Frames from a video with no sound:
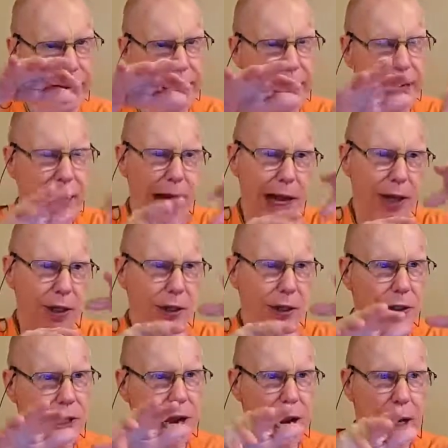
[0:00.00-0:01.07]

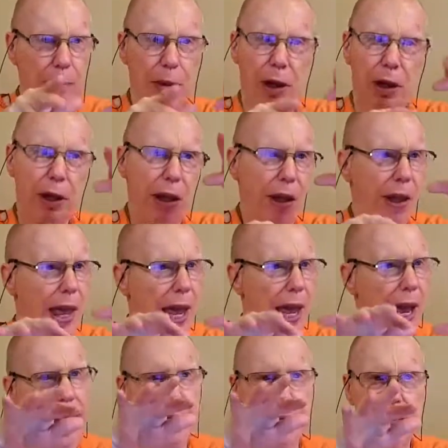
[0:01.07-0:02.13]
unstable,
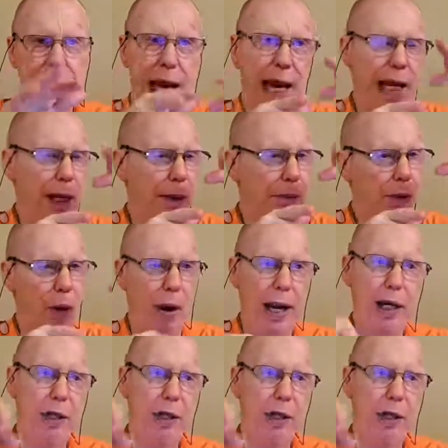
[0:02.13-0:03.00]
and at any point,